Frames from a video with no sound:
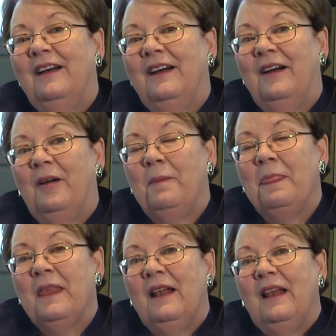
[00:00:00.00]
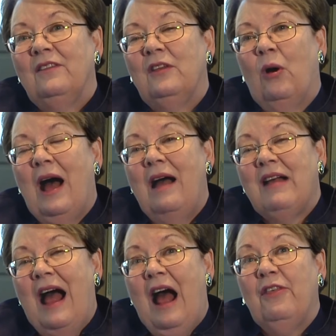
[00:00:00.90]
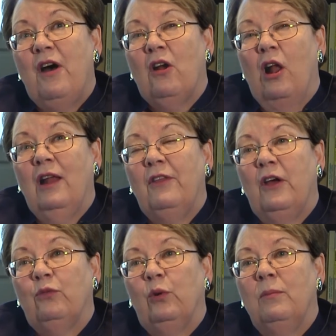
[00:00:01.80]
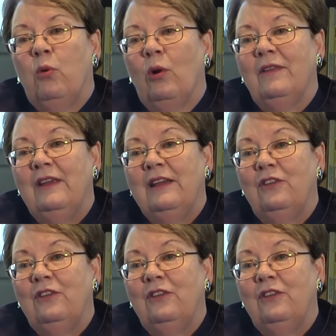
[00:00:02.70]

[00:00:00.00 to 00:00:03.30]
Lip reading: So I thought all of those were important things